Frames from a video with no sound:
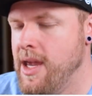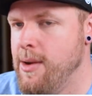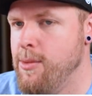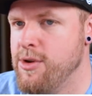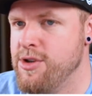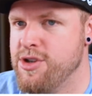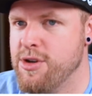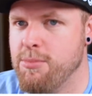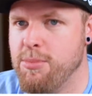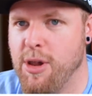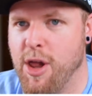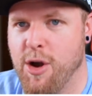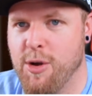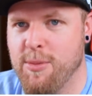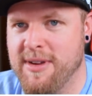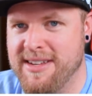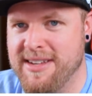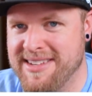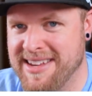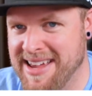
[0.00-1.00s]
Hey, blow
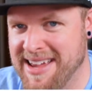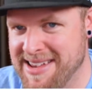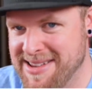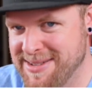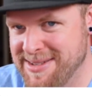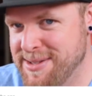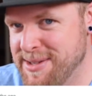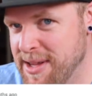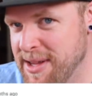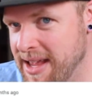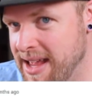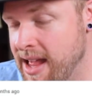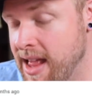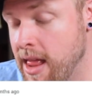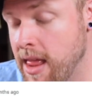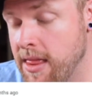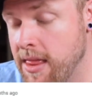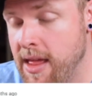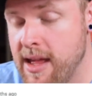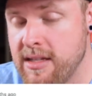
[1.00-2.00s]
Jablomi says,
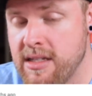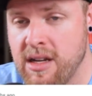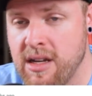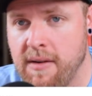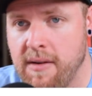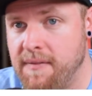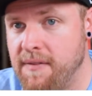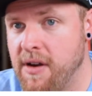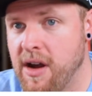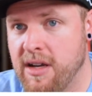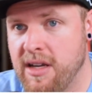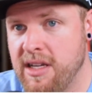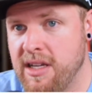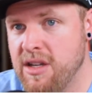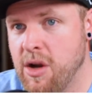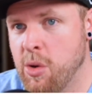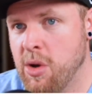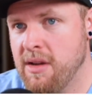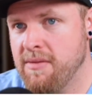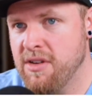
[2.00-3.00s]
That's not funny.
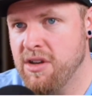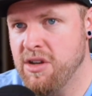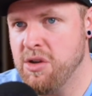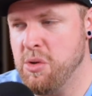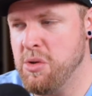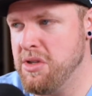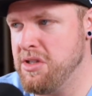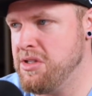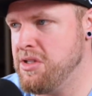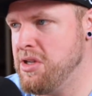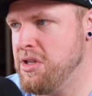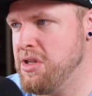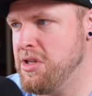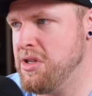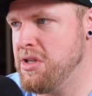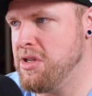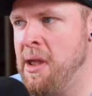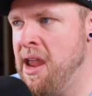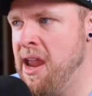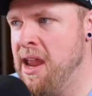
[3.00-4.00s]
Don't ever do this to your
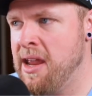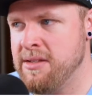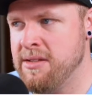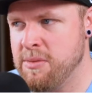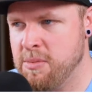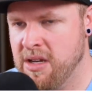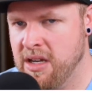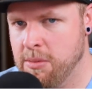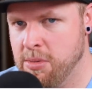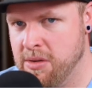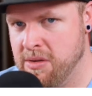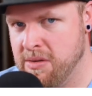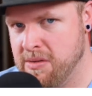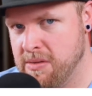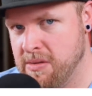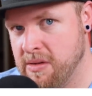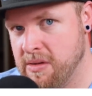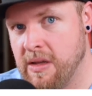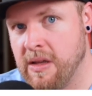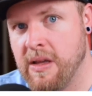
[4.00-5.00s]
mans,
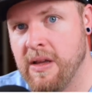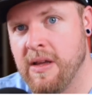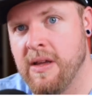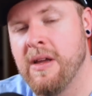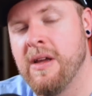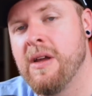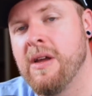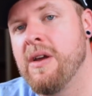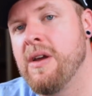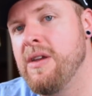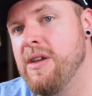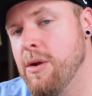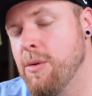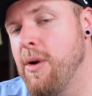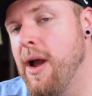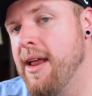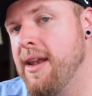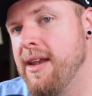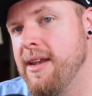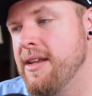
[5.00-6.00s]
people. You're
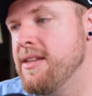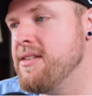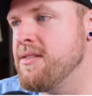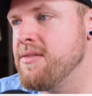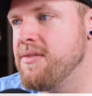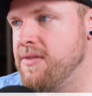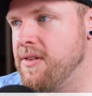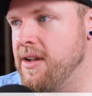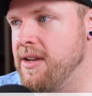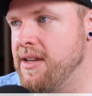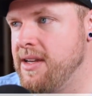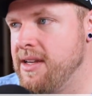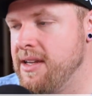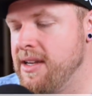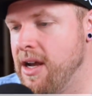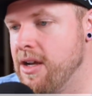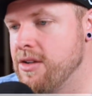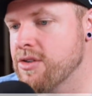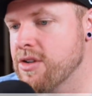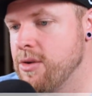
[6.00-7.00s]
right, it isn't funny.
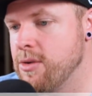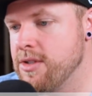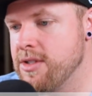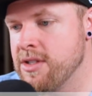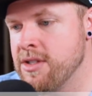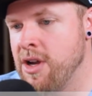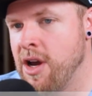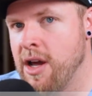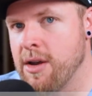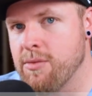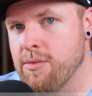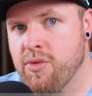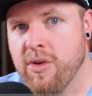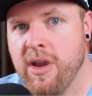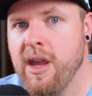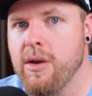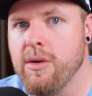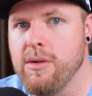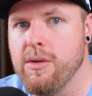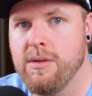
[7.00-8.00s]
Also, it's not
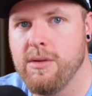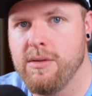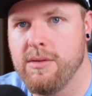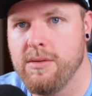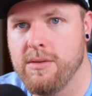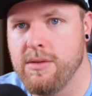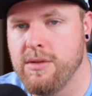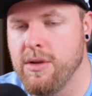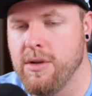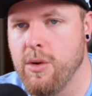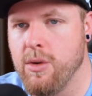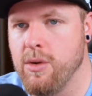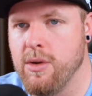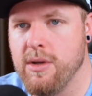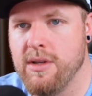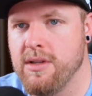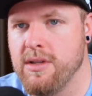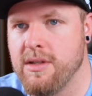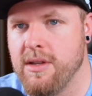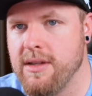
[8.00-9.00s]
real. So
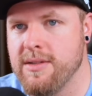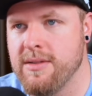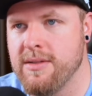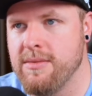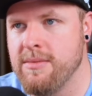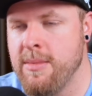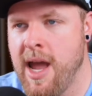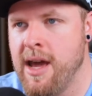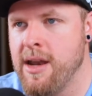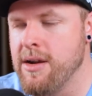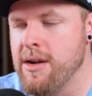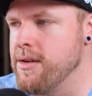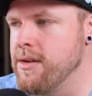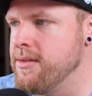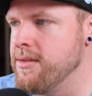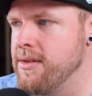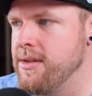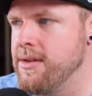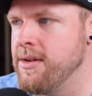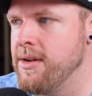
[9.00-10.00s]
it doesn't matter.
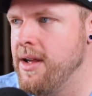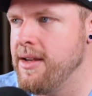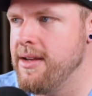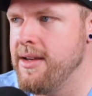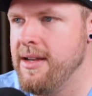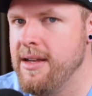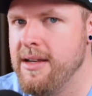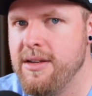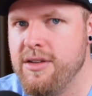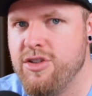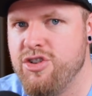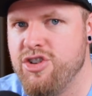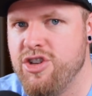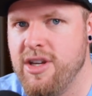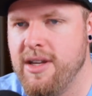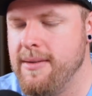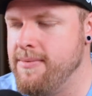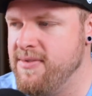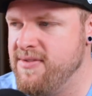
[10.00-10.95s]
They're not, he didn't, she.